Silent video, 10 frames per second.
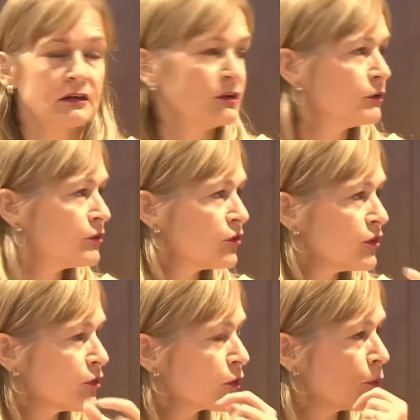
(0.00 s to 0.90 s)
And you can
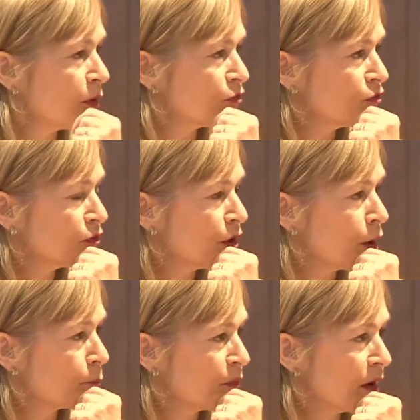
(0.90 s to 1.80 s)
see the question
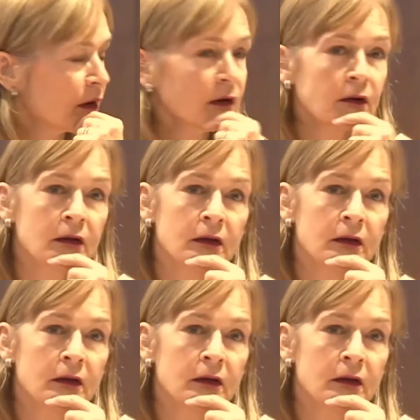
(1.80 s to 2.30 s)
up there.